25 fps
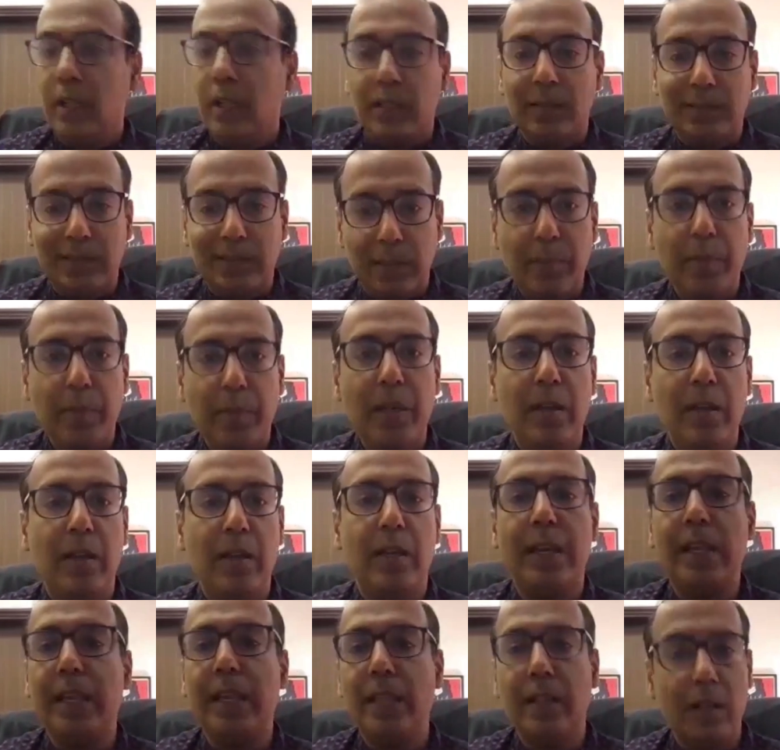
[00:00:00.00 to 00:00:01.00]

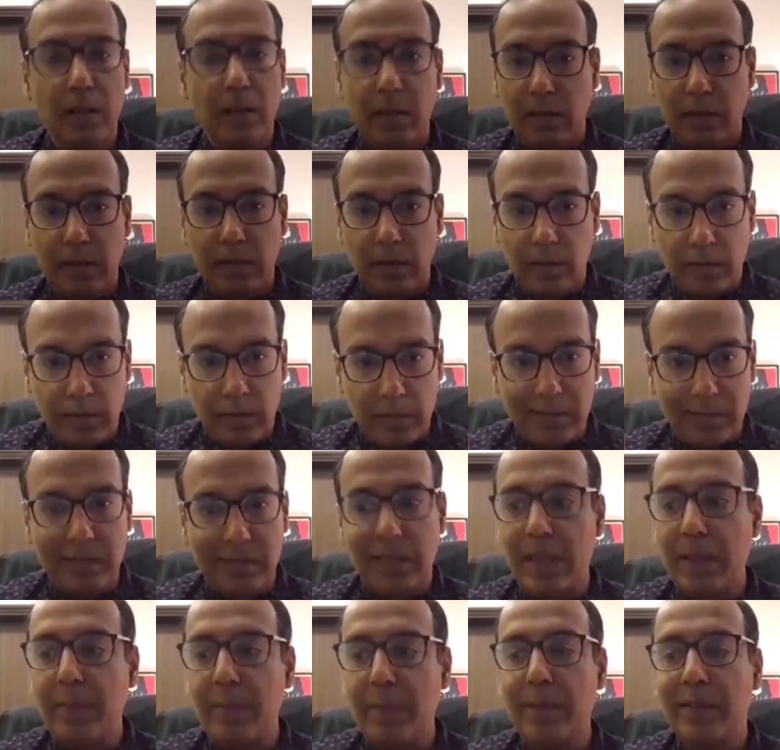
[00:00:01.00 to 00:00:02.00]
Similarly, the
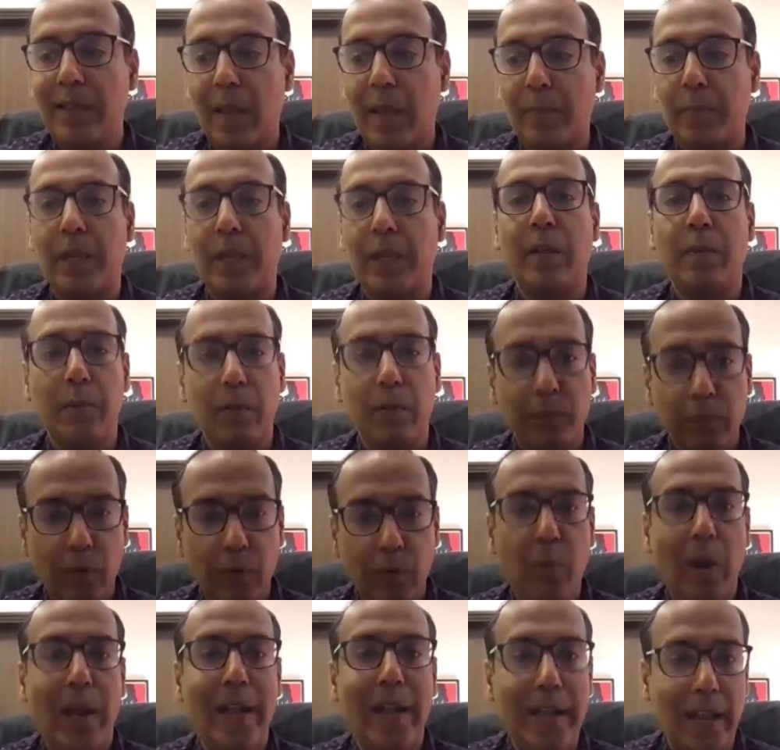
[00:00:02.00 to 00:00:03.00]
same is applicable
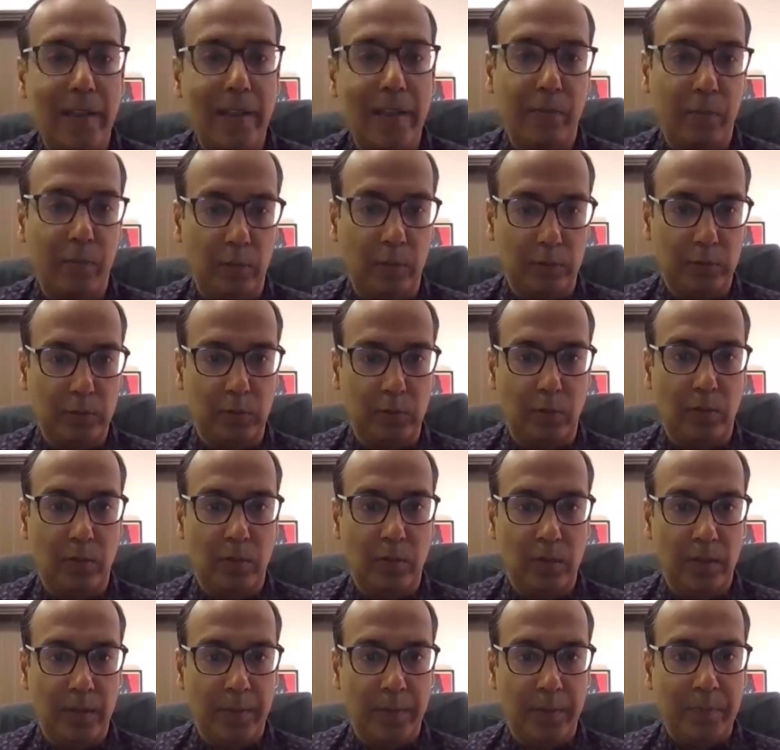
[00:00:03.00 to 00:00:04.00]
for wildlife also,
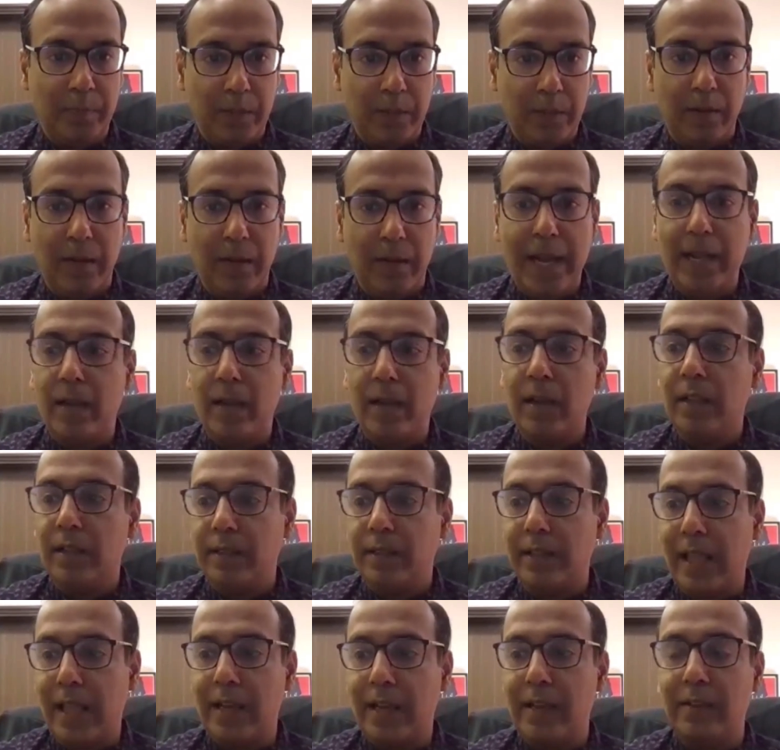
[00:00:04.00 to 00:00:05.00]
right?
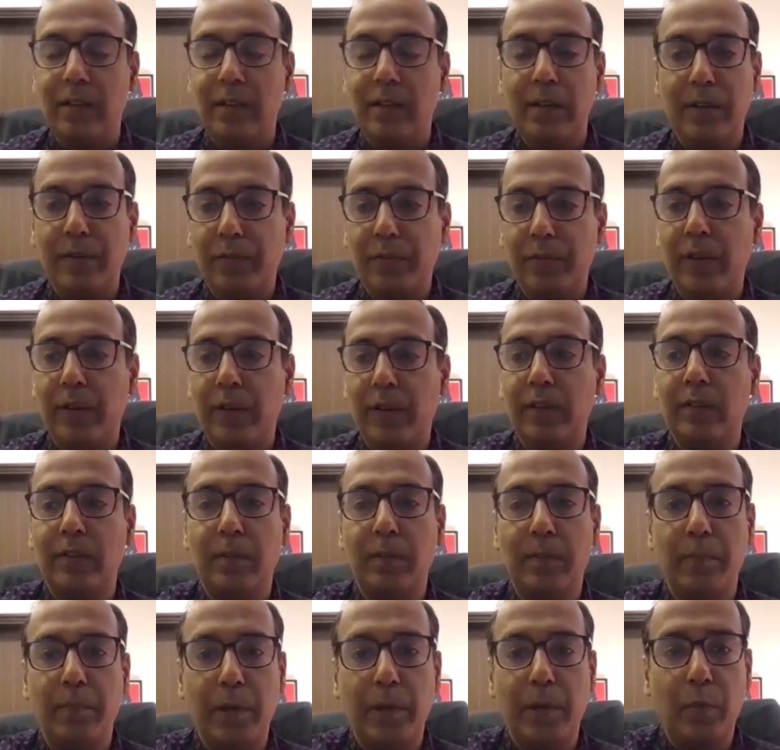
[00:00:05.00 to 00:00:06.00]
There is a
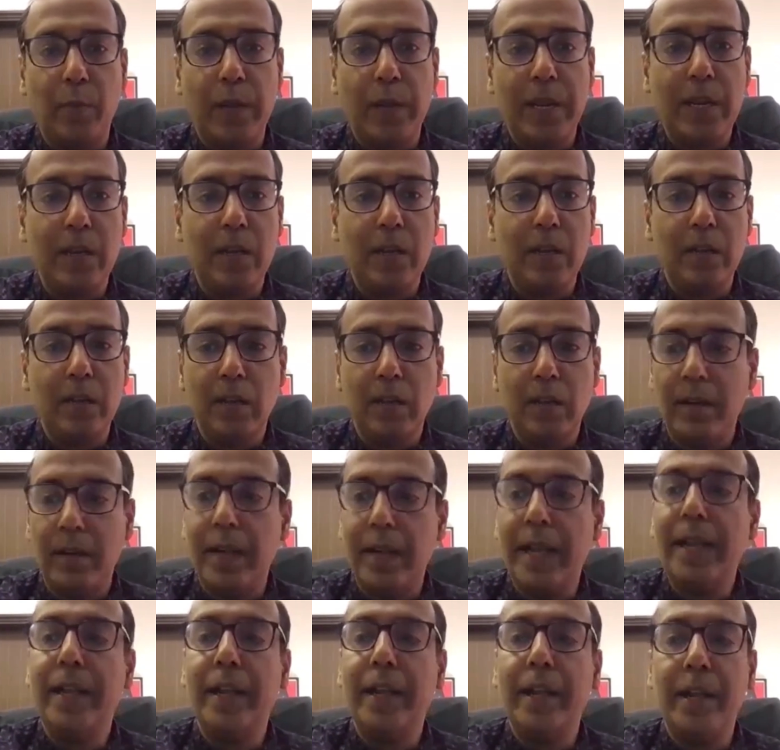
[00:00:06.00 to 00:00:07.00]
difference between the
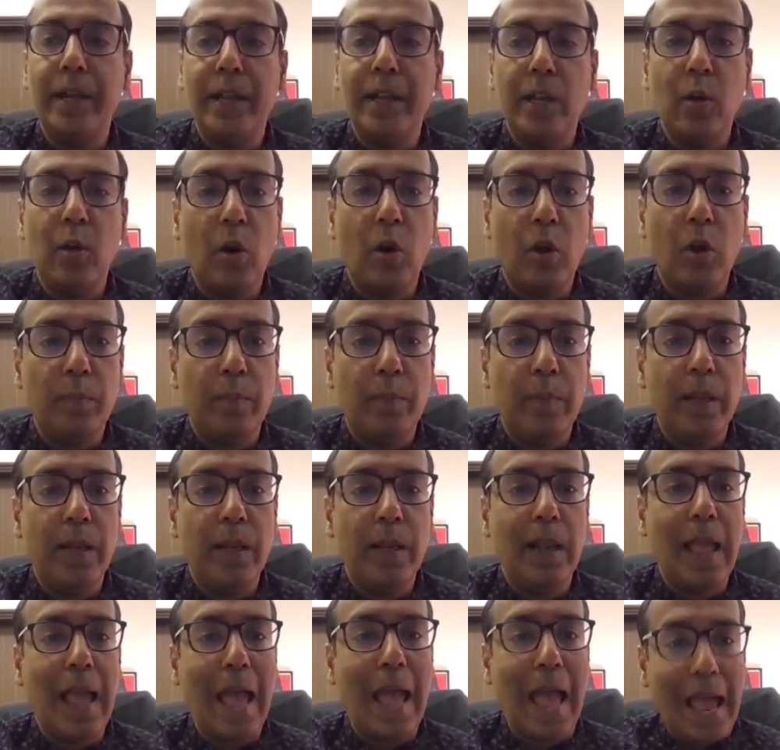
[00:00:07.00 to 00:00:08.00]
great Indian
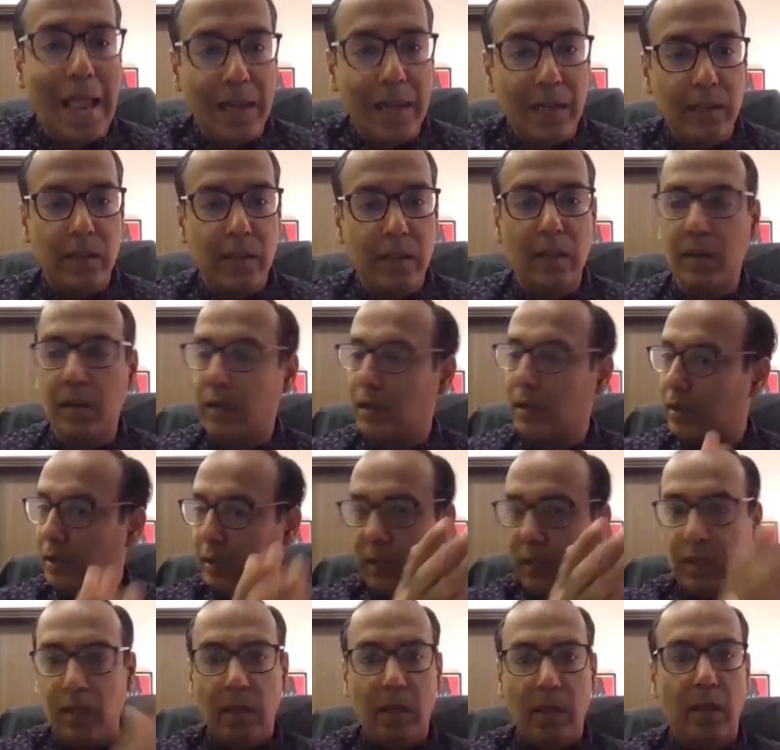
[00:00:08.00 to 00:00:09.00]
hornbill and the
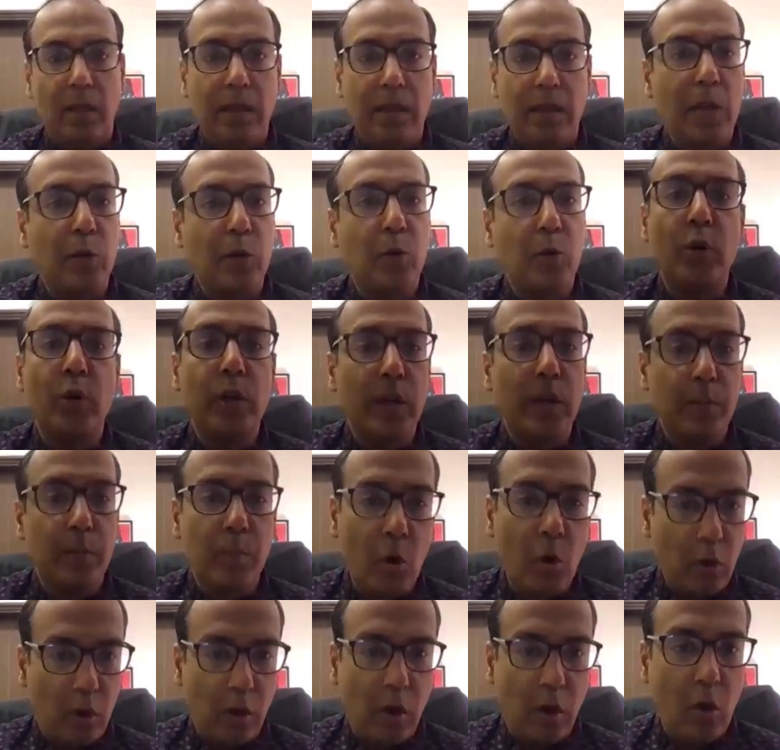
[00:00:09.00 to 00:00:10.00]
Narcondam
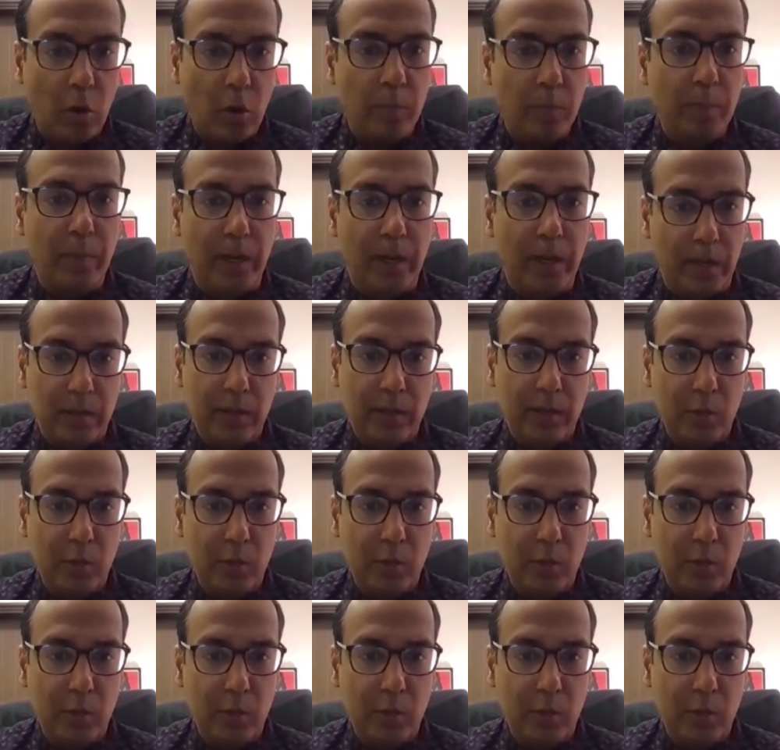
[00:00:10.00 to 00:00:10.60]
hornbill.